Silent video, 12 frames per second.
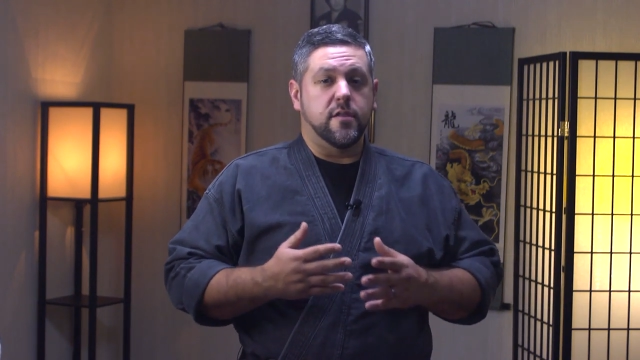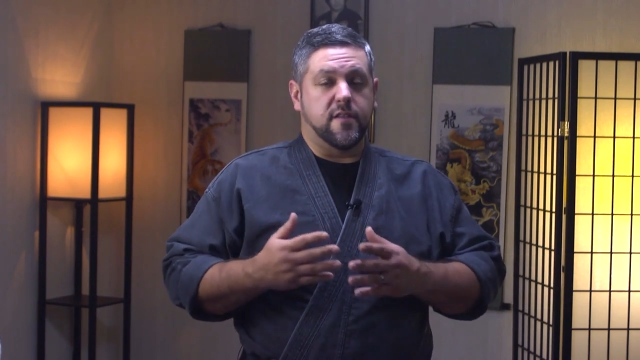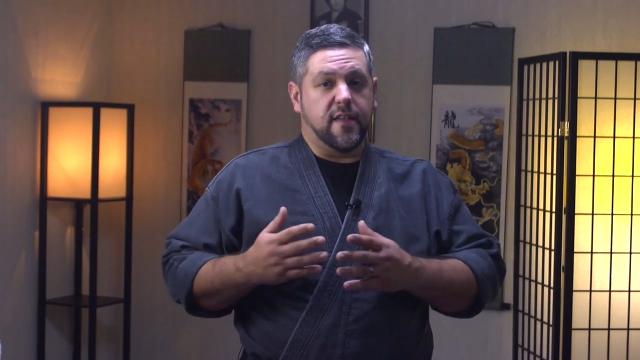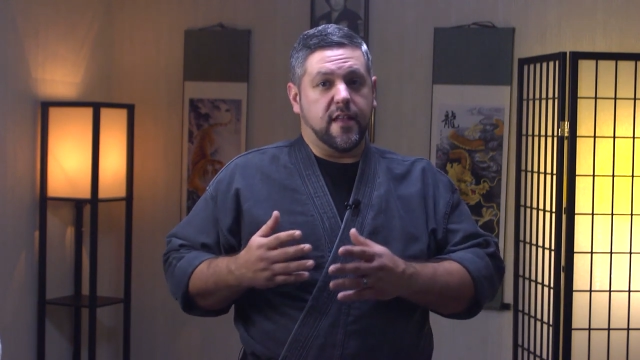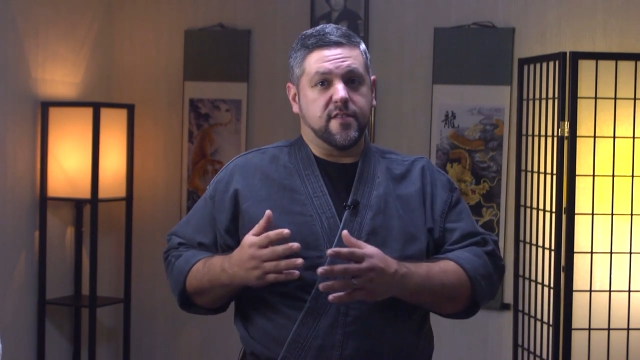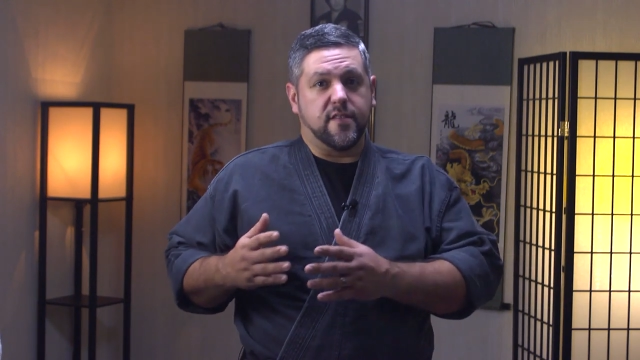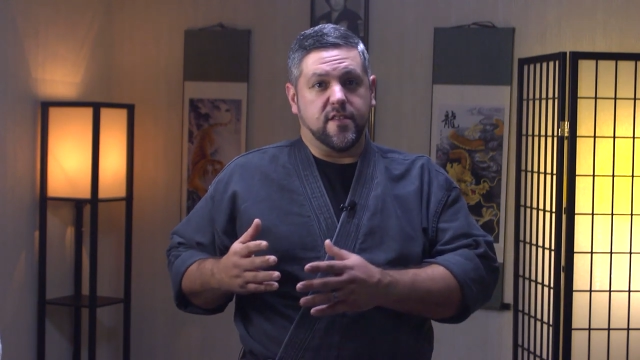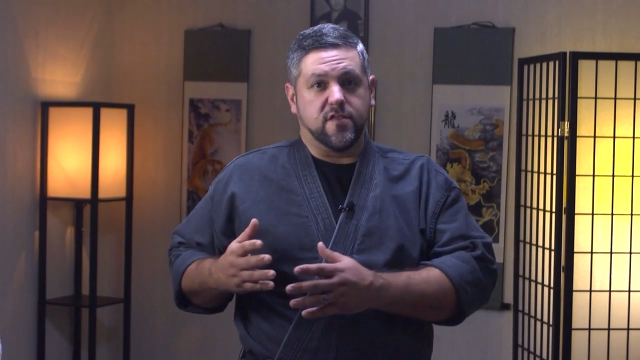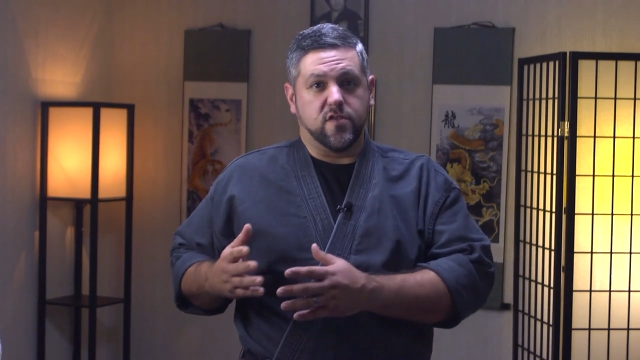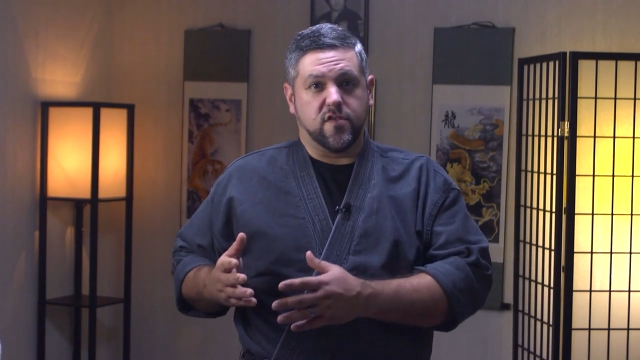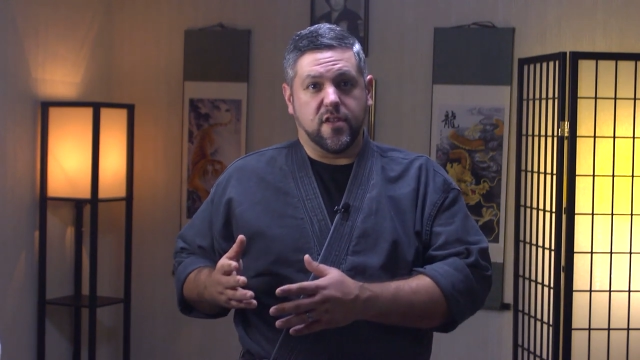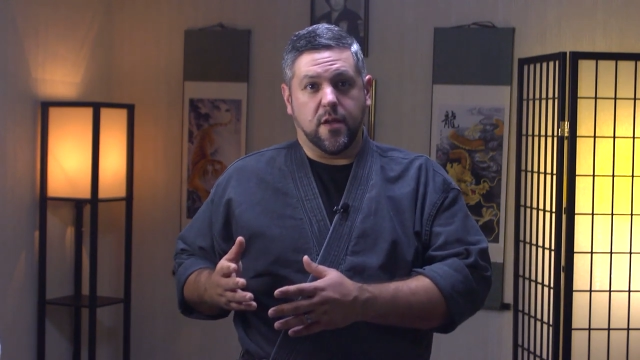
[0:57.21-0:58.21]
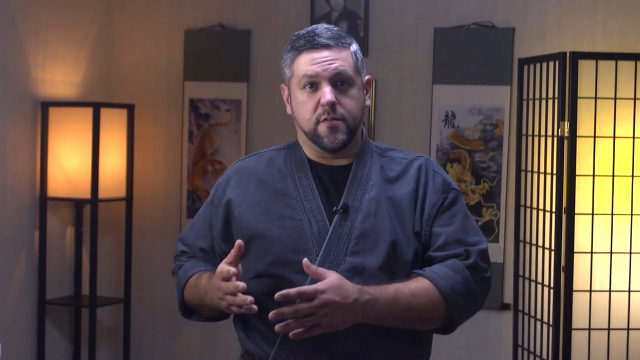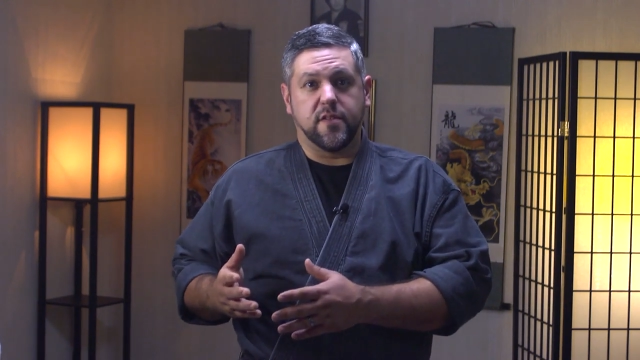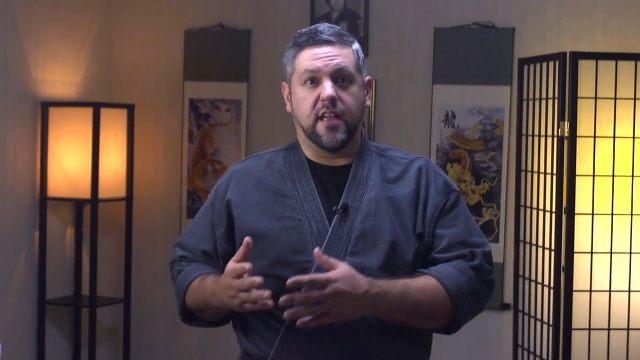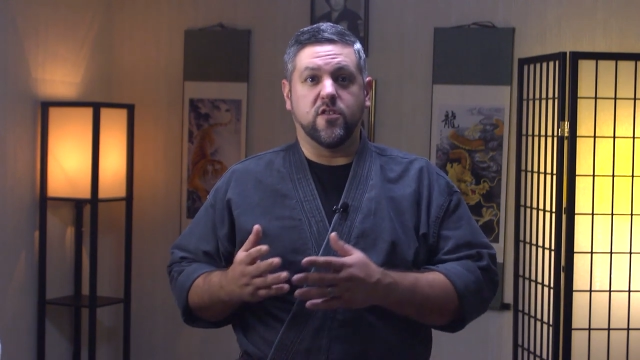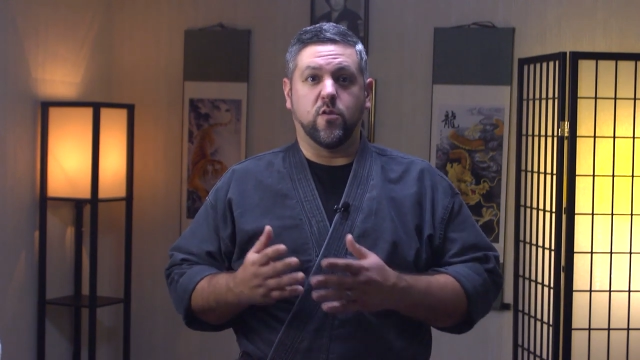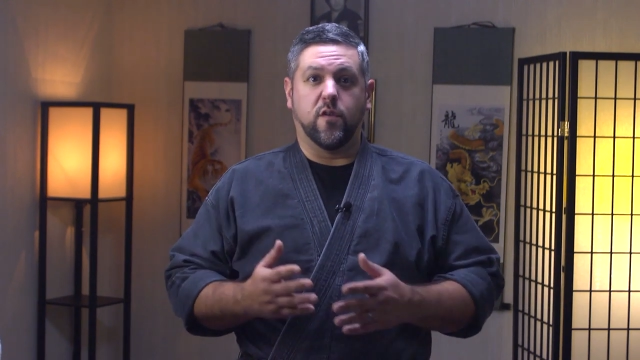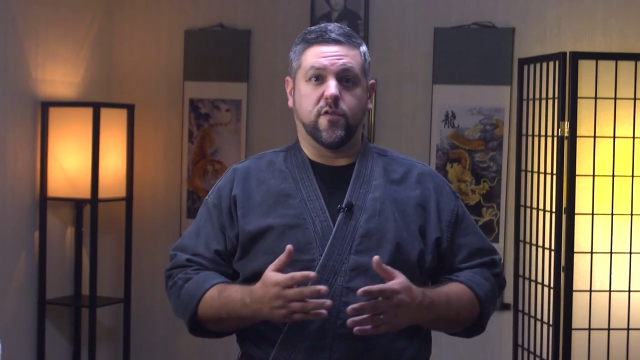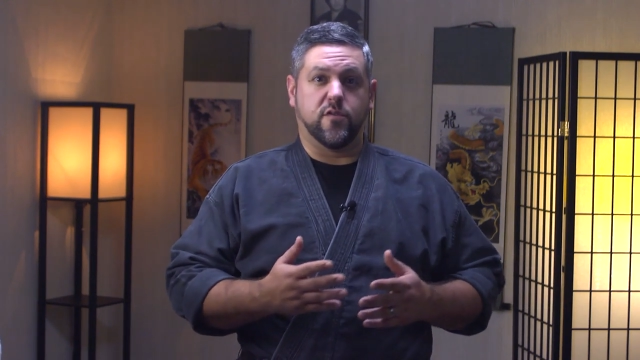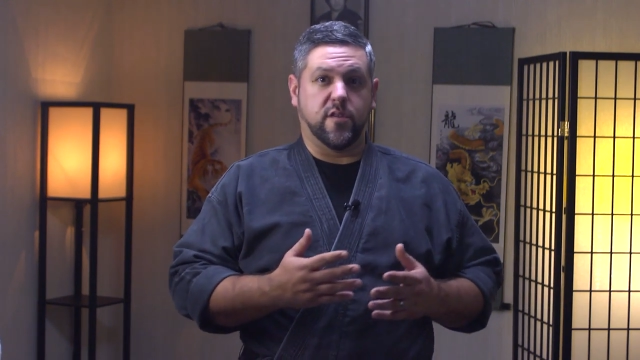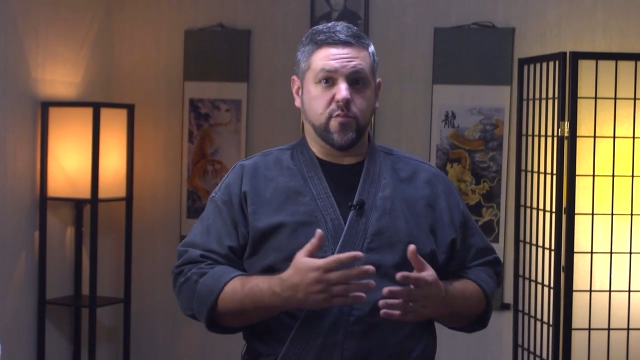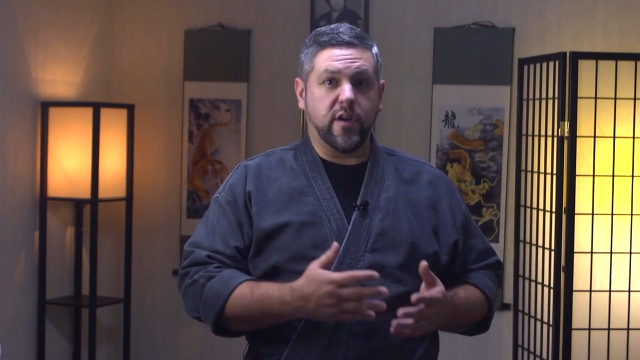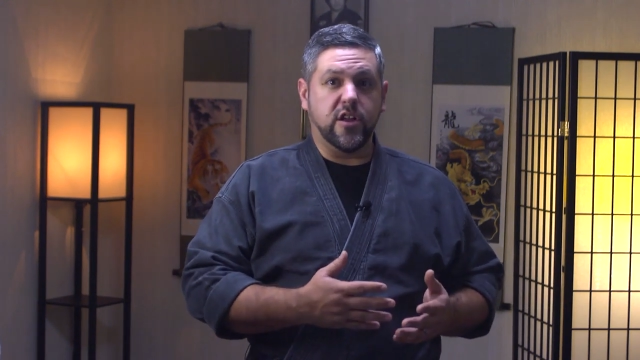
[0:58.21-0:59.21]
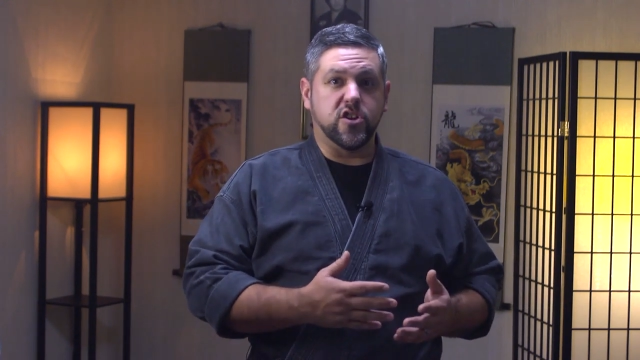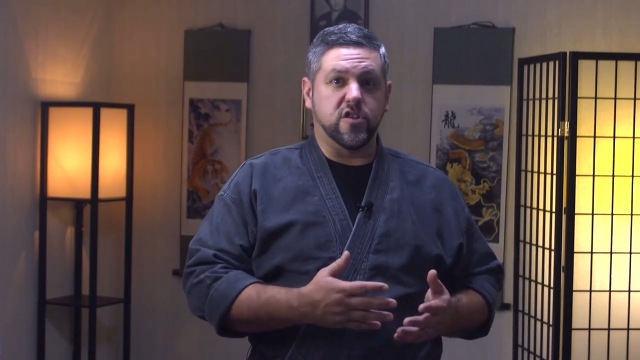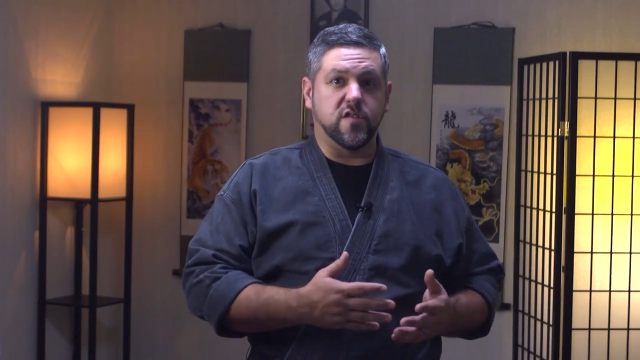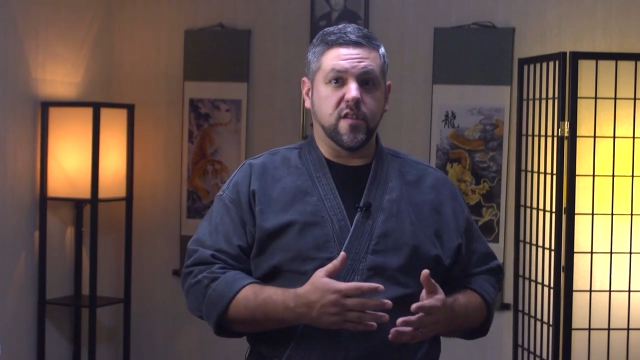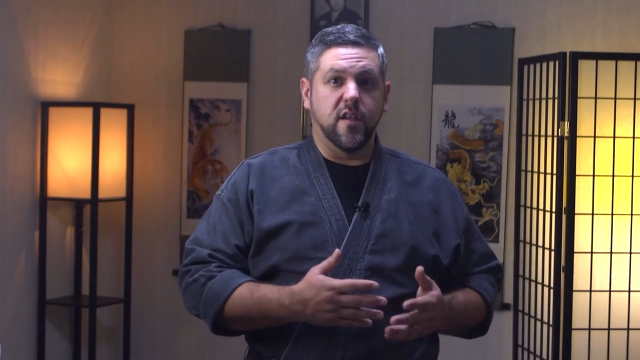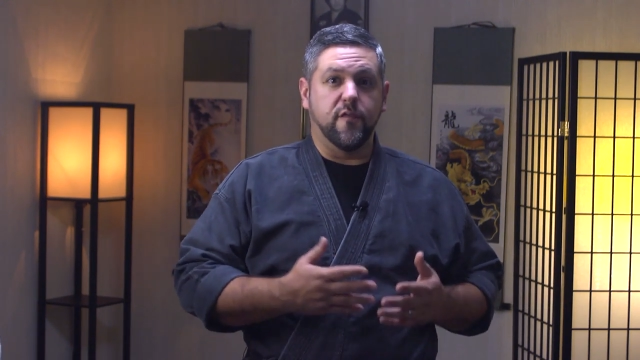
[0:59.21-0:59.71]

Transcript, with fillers: the 10 celestial stems and 12 earthly branches